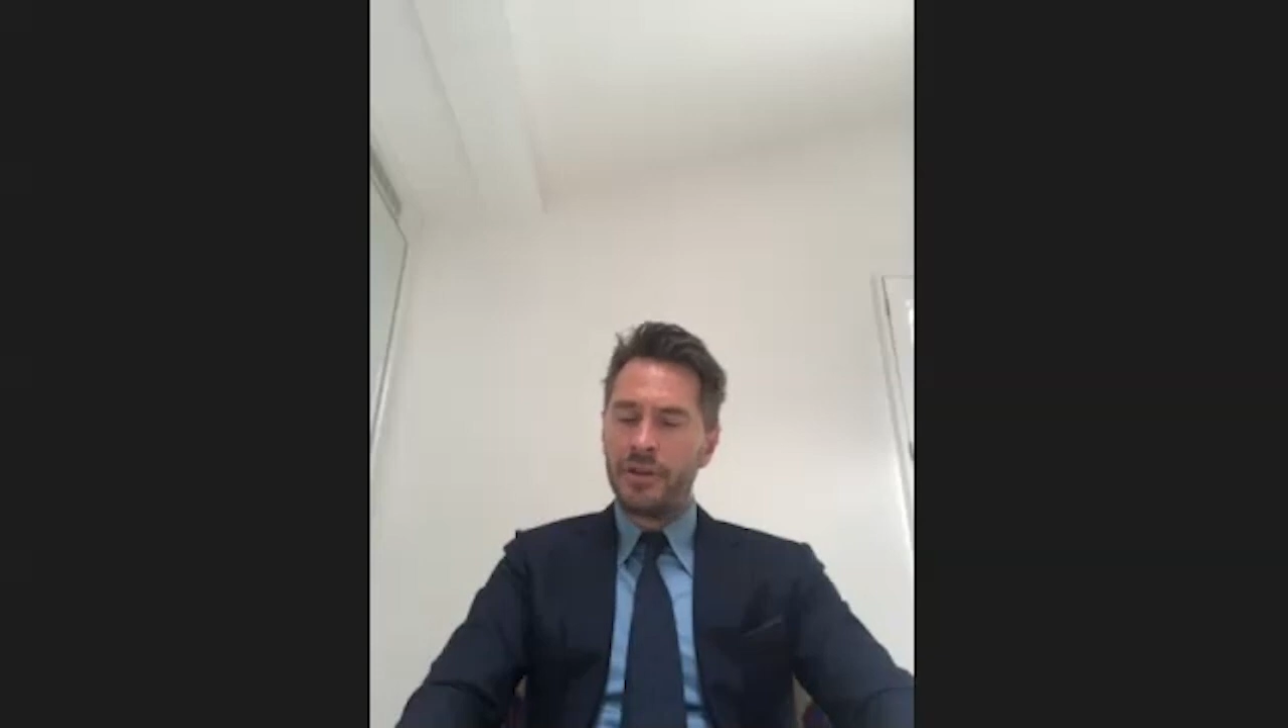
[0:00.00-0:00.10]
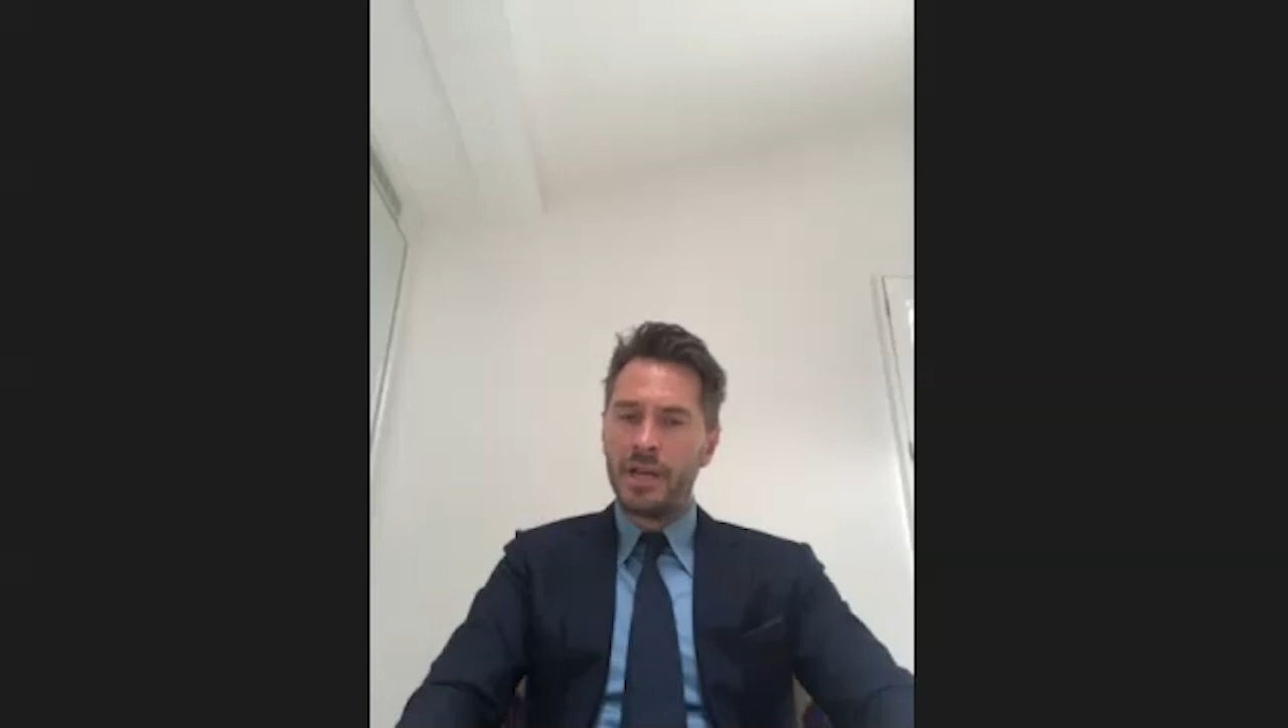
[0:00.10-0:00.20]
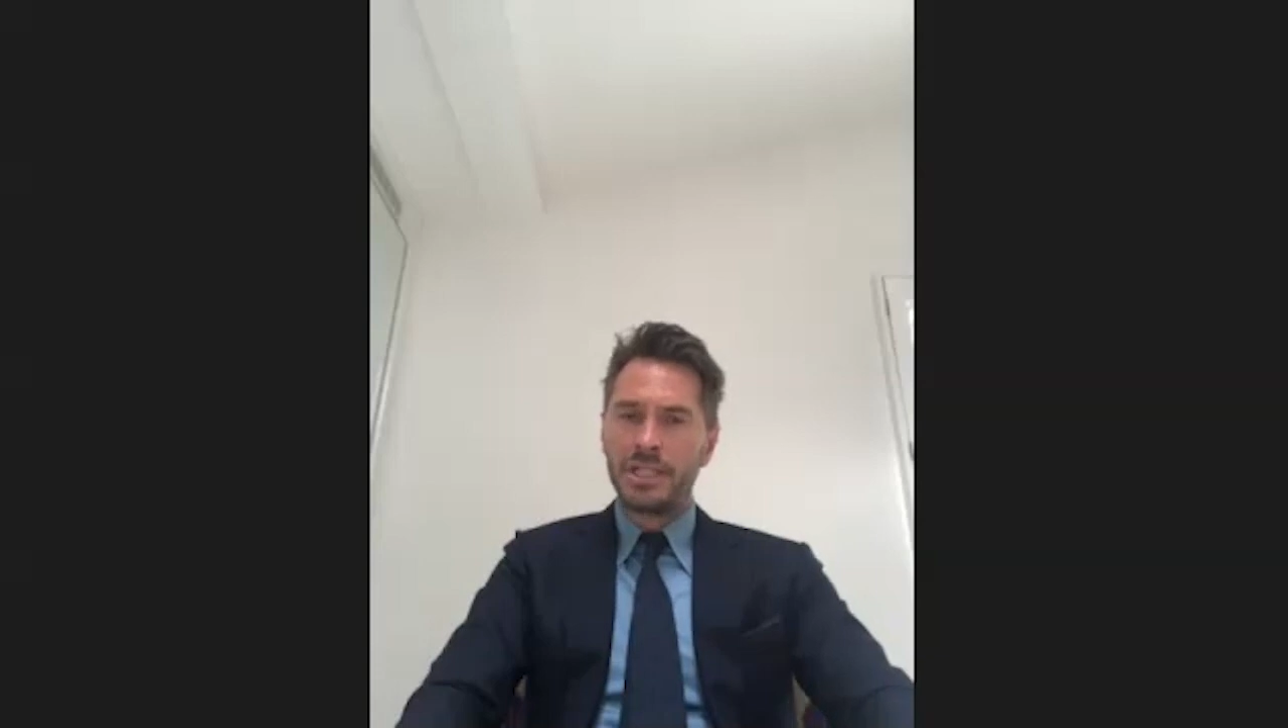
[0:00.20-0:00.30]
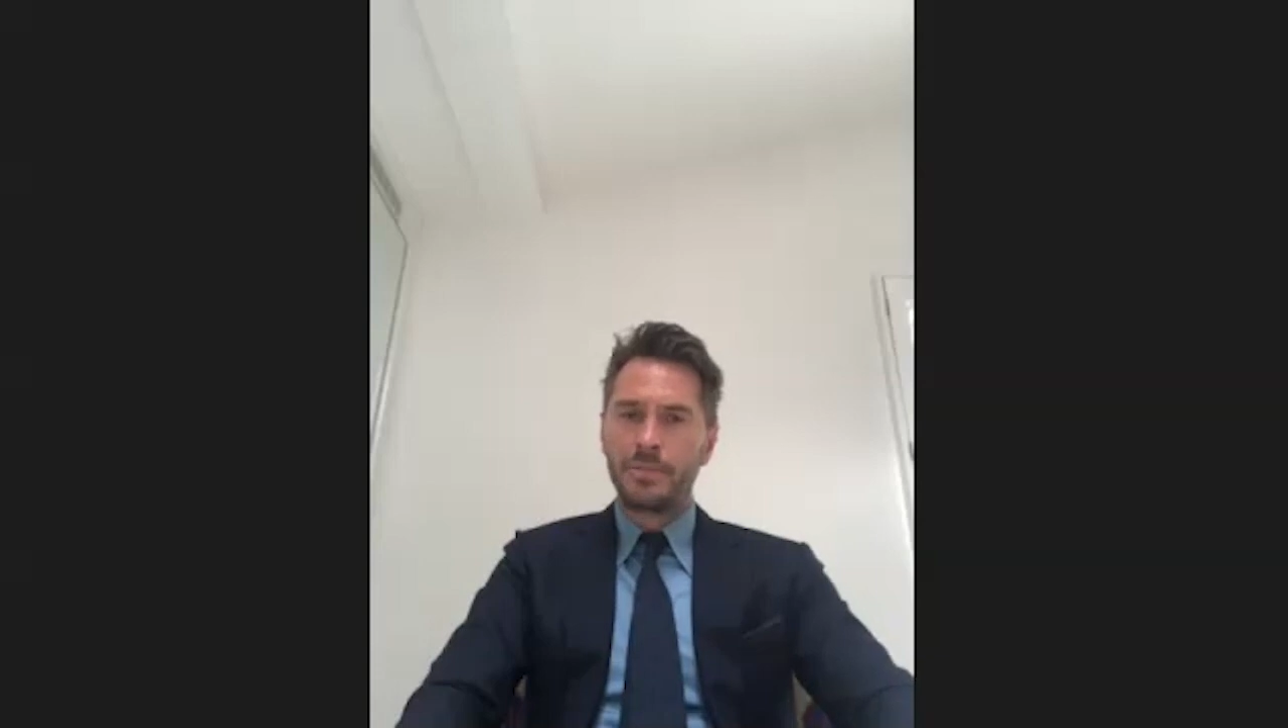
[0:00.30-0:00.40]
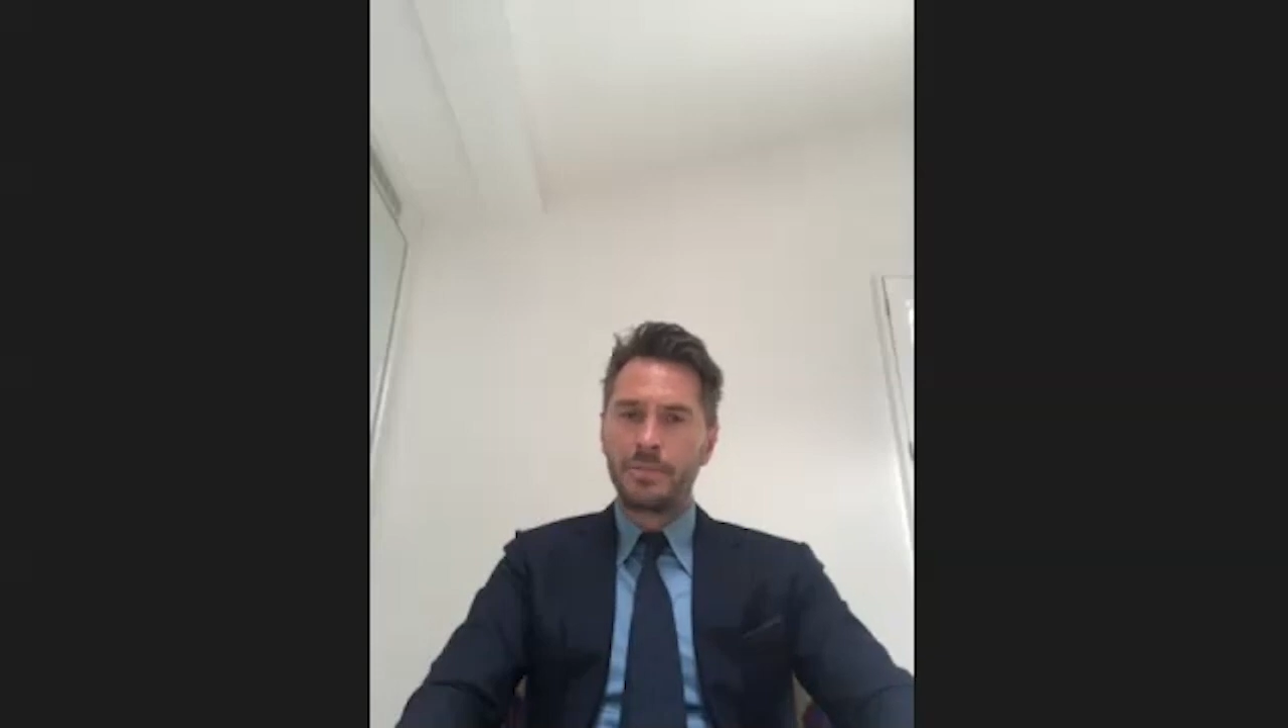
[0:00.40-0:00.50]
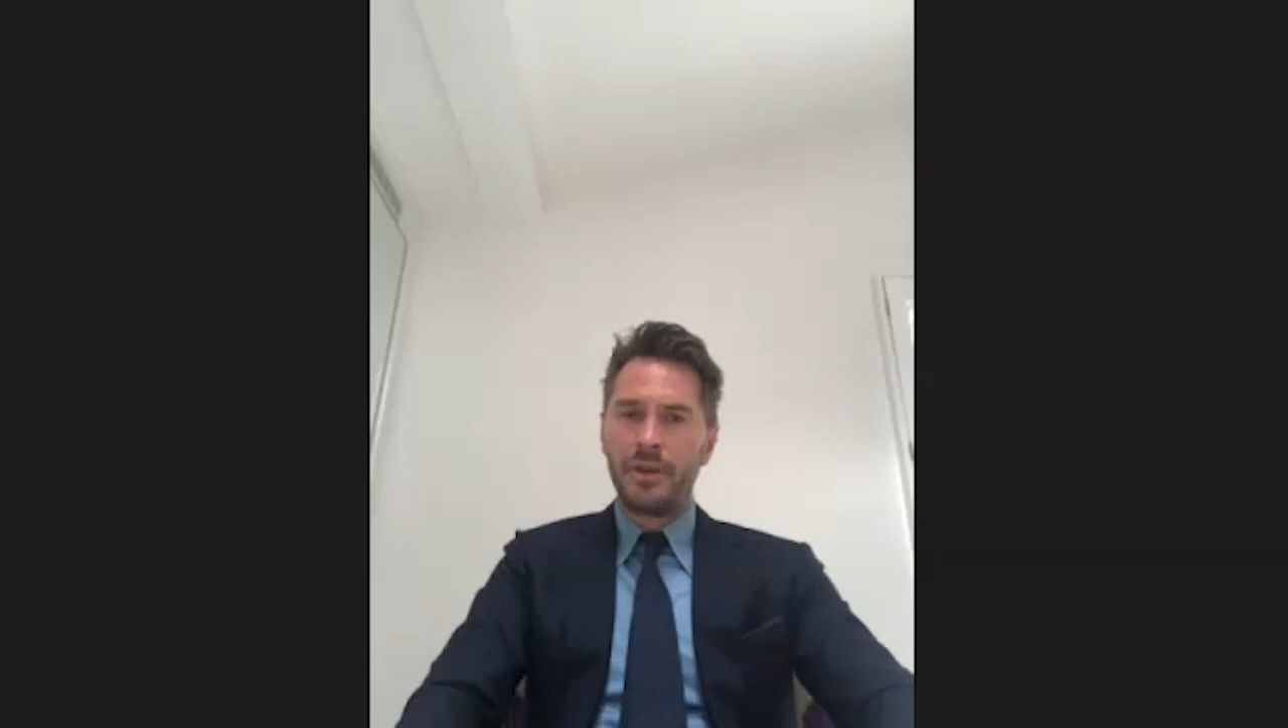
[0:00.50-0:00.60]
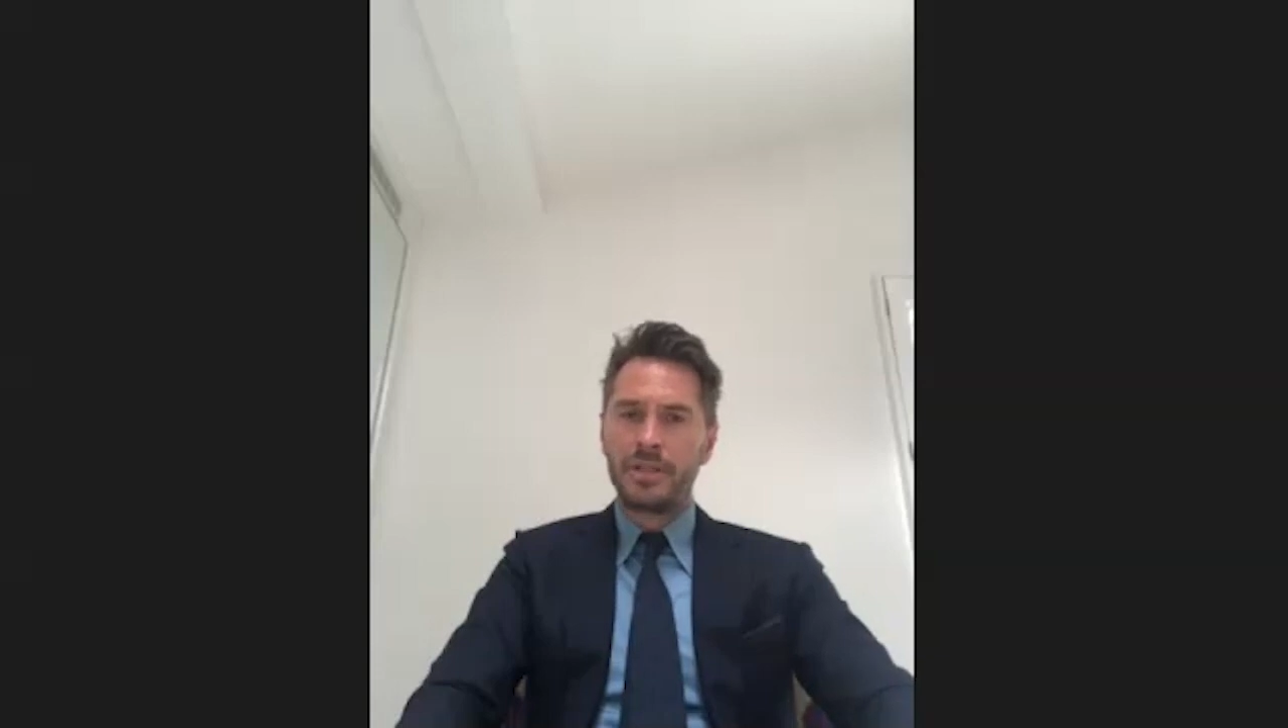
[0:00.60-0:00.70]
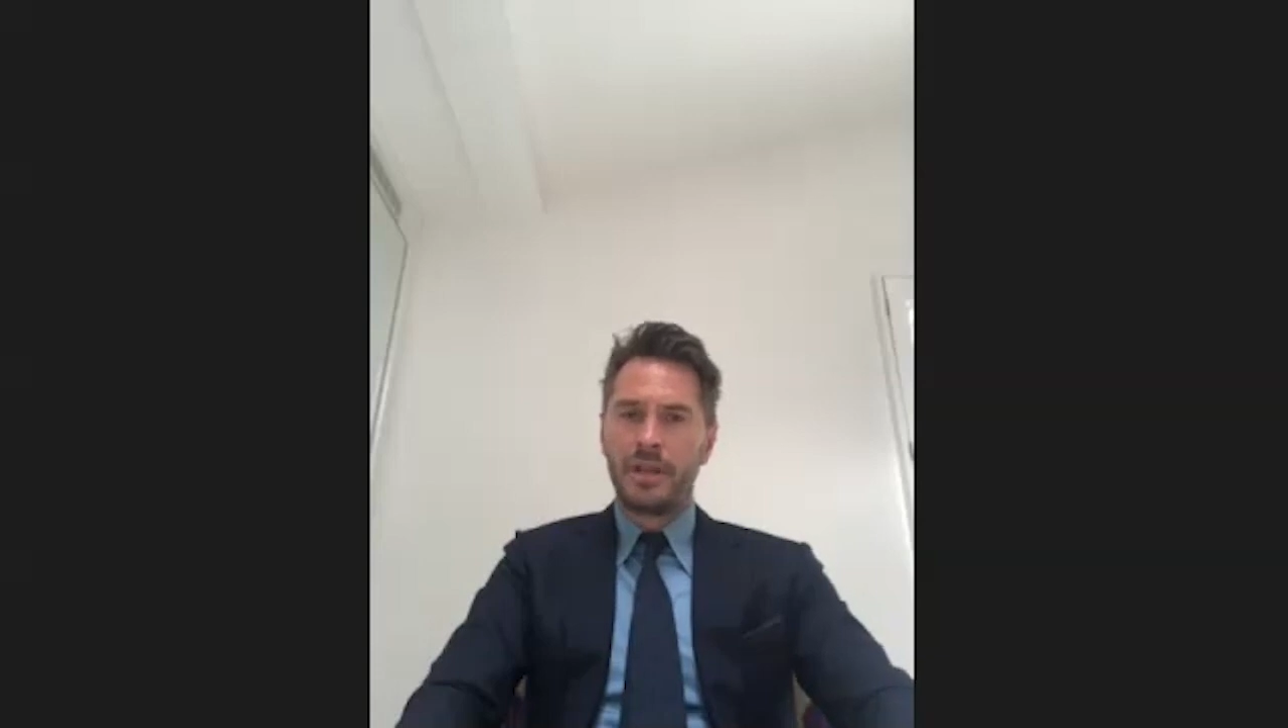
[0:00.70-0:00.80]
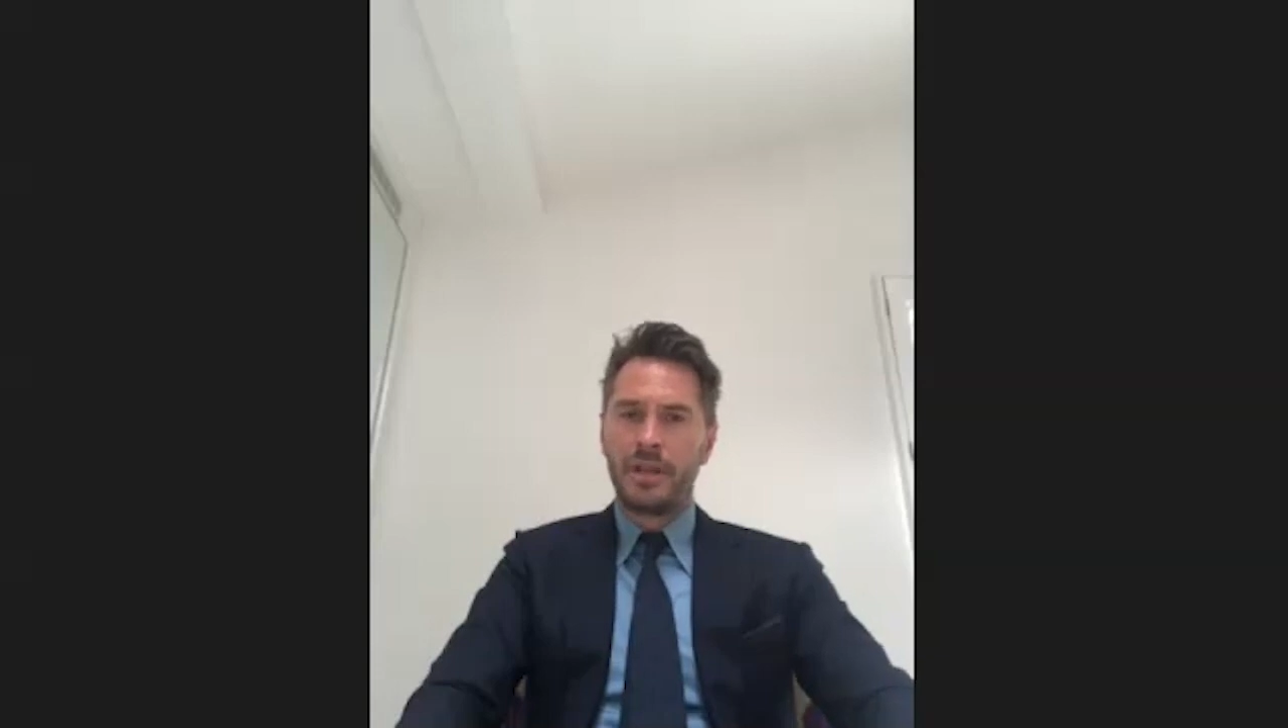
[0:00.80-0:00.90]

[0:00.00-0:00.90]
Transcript: nice experience.